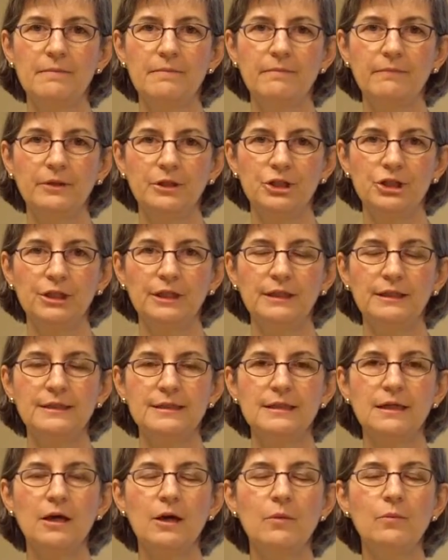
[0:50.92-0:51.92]
machines
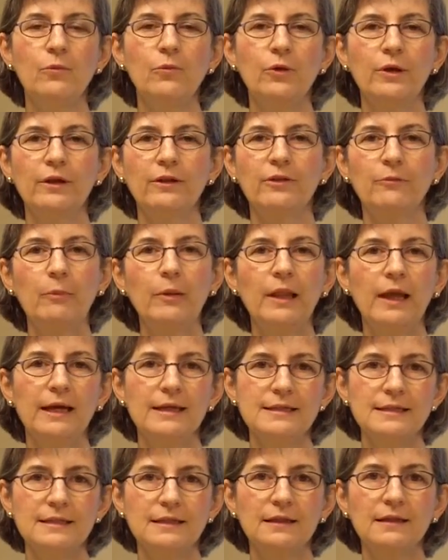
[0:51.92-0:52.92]
come with
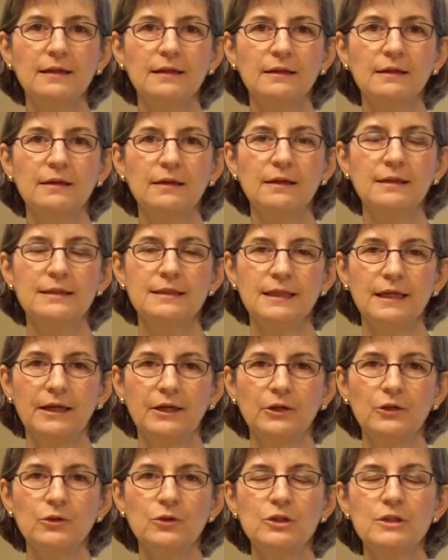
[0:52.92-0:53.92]
plastic
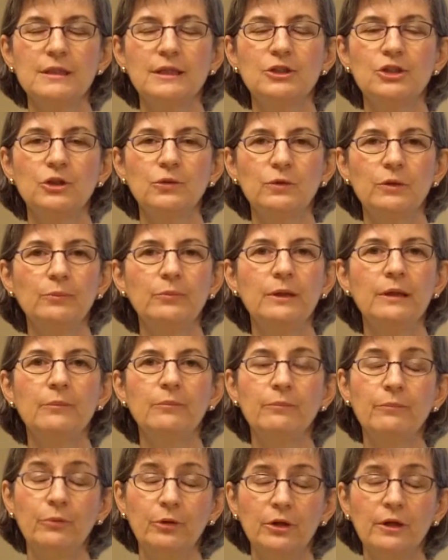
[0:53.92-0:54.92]
containers that you would be
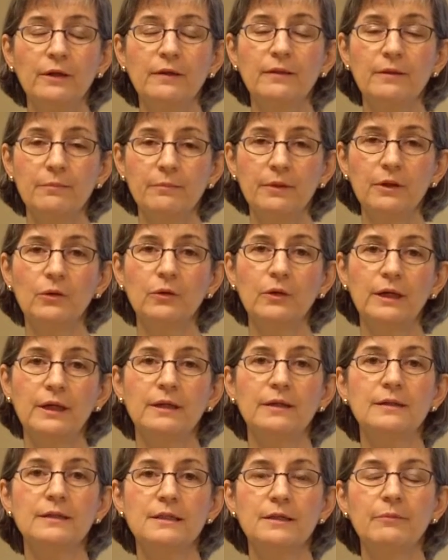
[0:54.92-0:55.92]
putting the milk
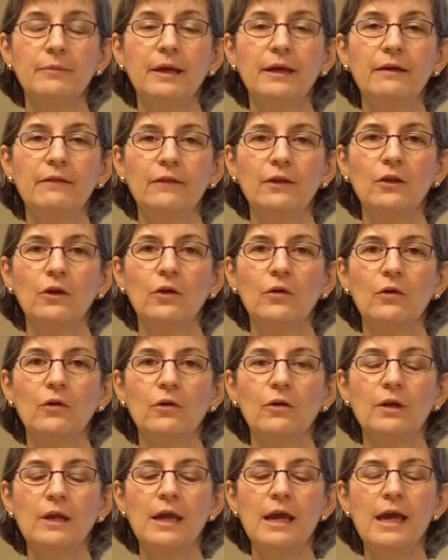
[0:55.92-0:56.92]
in to make the
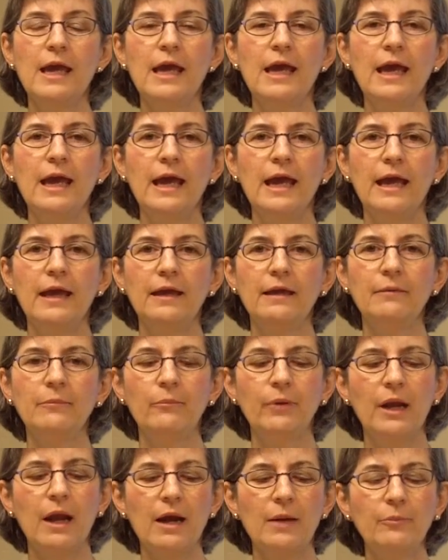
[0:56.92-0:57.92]
yogurt.
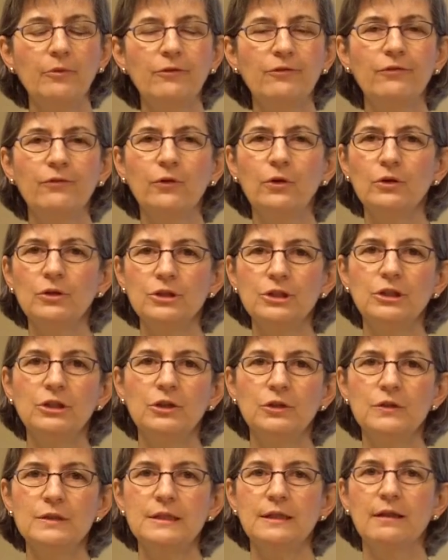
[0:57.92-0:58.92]
But I prefer to
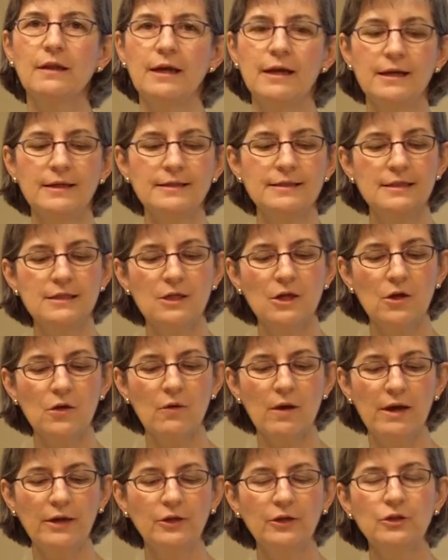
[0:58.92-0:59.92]
use glass, so
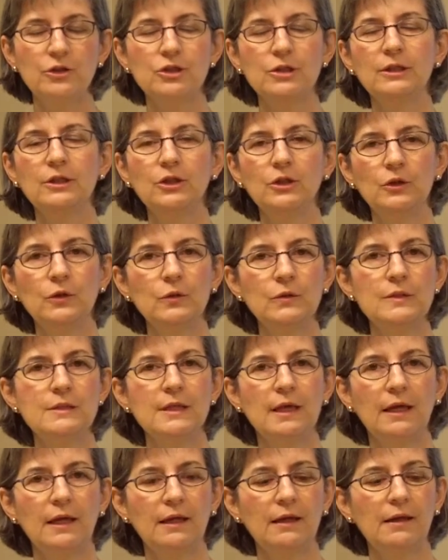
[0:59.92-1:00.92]
I usually use